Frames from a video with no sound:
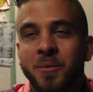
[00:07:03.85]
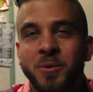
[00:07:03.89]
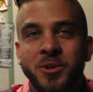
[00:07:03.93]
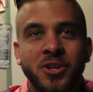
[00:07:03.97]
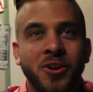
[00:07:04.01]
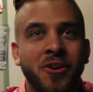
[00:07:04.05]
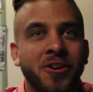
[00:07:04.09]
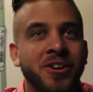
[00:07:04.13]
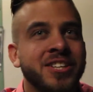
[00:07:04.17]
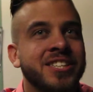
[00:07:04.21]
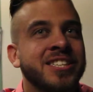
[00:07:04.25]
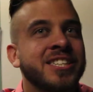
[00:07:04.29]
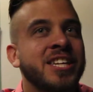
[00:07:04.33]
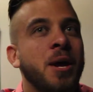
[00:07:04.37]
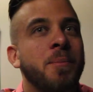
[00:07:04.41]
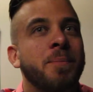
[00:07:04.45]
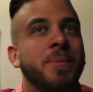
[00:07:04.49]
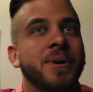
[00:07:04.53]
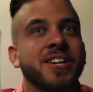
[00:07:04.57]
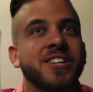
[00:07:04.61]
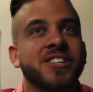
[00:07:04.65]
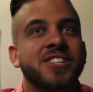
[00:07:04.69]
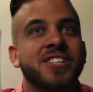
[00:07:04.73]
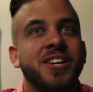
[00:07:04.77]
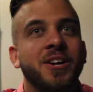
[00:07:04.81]
was all a
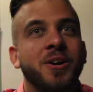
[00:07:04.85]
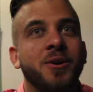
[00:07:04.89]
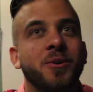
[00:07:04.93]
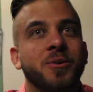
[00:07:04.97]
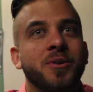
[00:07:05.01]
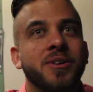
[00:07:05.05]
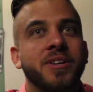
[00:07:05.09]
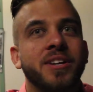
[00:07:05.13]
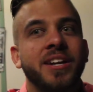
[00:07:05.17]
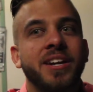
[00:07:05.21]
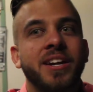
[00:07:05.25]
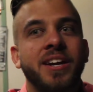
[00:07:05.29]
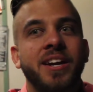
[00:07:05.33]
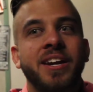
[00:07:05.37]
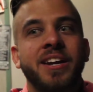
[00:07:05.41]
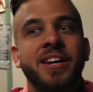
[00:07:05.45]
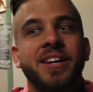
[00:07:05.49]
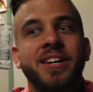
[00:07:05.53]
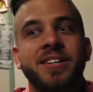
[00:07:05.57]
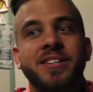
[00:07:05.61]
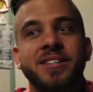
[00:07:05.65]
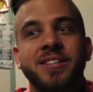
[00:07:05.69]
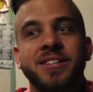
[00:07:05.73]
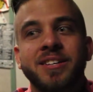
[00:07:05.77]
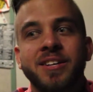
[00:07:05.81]
stepping stone,
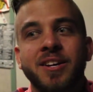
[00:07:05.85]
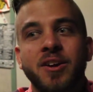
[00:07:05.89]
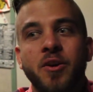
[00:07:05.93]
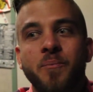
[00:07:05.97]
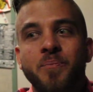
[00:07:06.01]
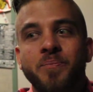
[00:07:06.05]
and